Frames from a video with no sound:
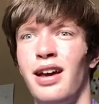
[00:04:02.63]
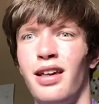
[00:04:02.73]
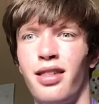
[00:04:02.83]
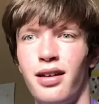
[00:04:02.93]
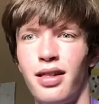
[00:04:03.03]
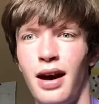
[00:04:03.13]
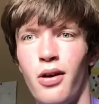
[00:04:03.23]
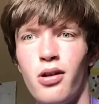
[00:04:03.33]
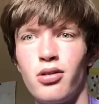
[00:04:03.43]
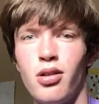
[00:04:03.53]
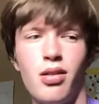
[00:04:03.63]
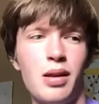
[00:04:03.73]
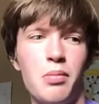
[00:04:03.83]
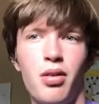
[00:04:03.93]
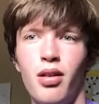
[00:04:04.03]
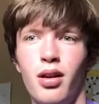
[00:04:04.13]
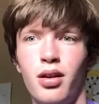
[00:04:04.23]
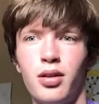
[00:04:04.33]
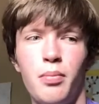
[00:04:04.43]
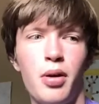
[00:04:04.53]
6 hours just seems
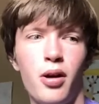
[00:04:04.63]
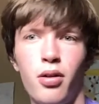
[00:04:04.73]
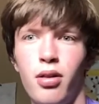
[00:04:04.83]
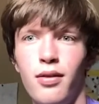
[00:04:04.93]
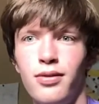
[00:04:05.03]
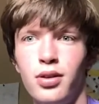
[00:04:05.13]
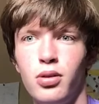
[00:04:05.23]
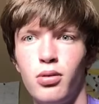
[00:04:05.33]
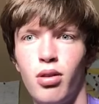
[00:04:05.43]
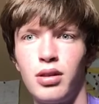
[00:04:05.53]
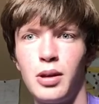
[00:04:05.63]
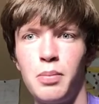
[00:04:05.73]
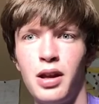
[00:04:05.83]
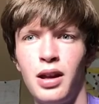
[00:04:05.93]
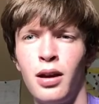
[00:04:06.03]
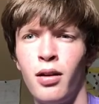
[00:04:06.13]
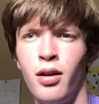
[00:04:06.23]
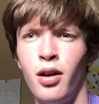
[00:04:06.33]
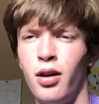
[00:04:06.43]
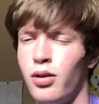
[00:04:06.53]
compulsive to steep it, and
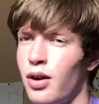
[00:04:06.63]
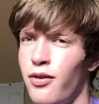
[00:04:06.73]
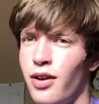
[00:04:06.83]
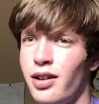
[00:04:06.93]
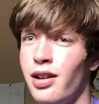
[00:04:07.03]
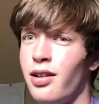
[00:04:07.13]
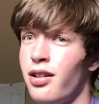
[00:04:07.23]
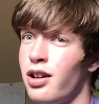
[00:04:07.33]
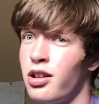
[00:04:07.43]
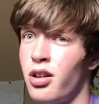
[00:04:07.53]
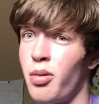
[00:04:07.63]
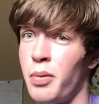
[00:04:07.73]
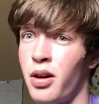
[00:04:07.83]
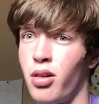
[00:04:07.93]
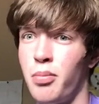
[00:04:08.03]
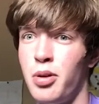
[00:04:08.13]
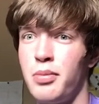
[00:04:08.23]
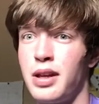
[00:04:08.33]
quite frankly a little irresponsible